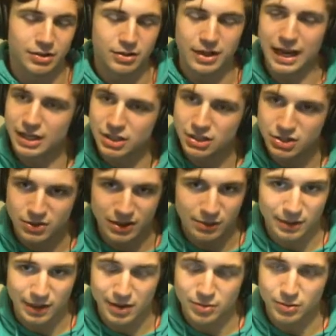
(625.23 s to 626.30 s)
You can't just do that
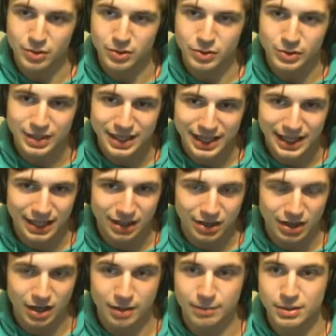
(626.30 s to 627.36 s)
right in a row. You need to get a
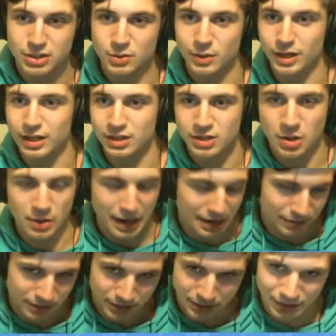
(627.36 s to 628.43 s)
card in between. Don't
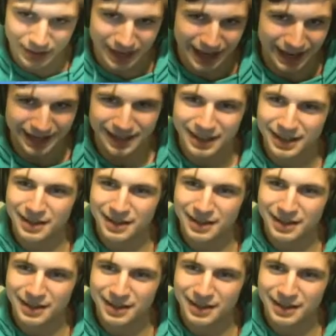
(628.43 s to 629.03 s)
ever do that.